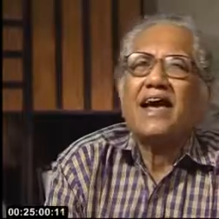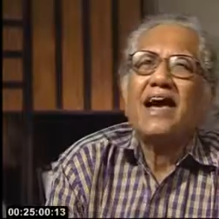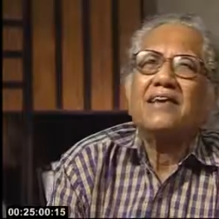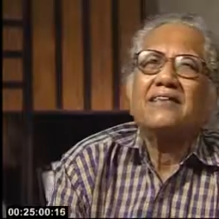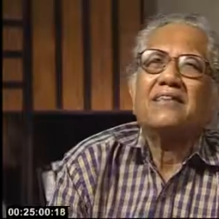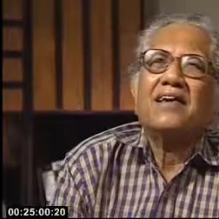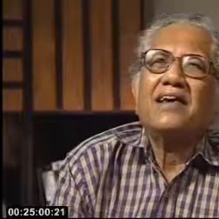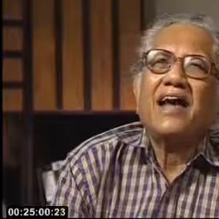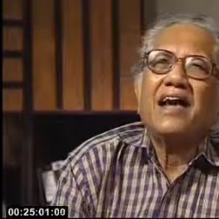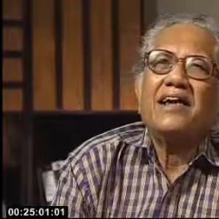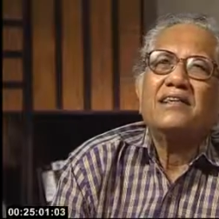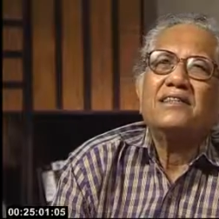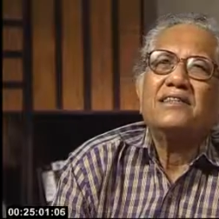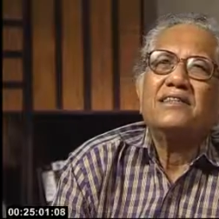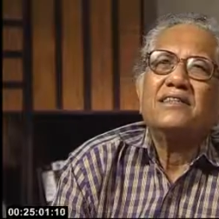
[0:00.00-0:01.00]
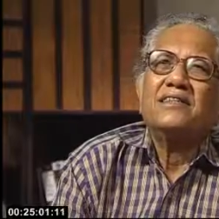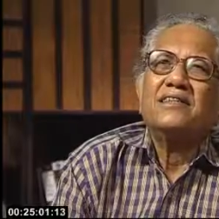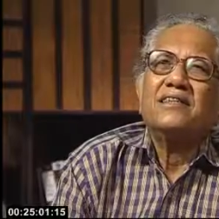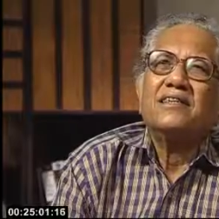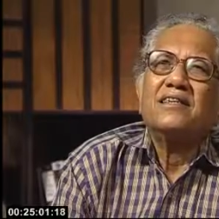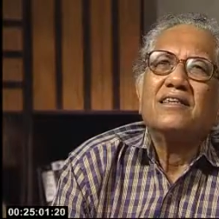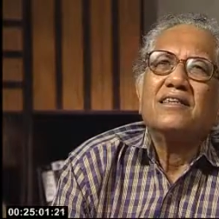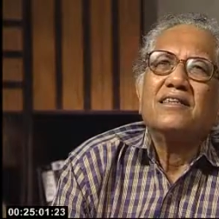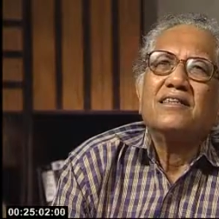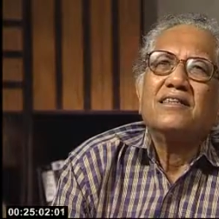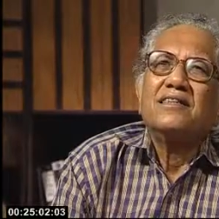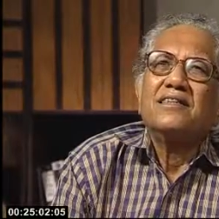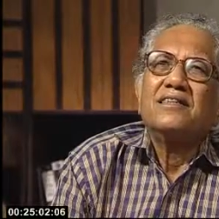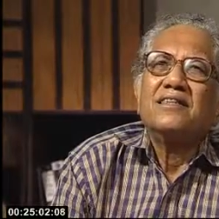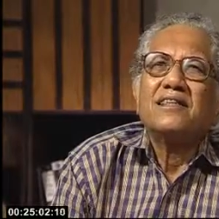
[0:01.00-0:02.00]
They had the right,
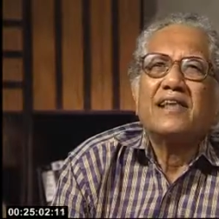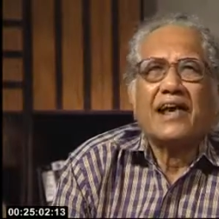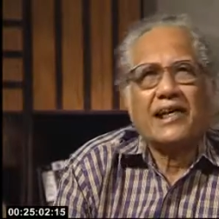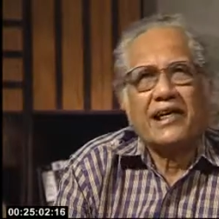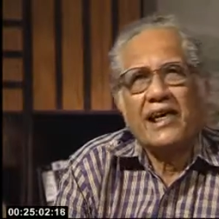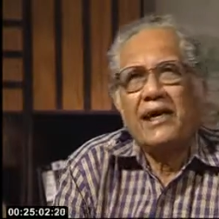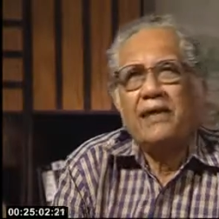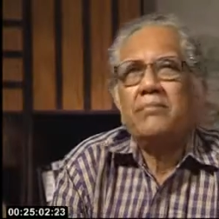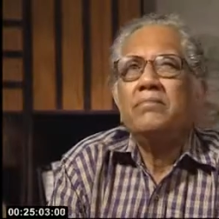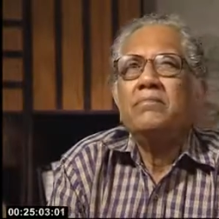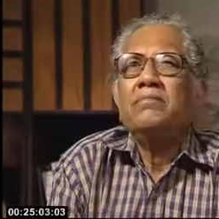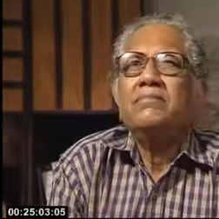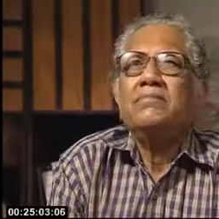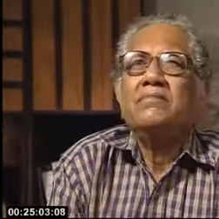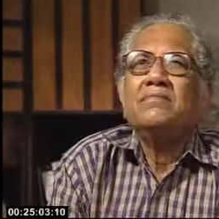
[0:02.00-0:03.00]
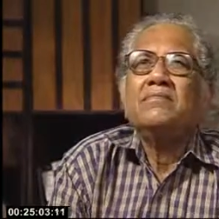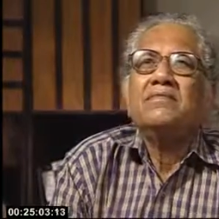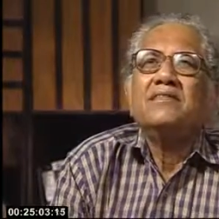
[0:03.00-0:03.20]
they claim,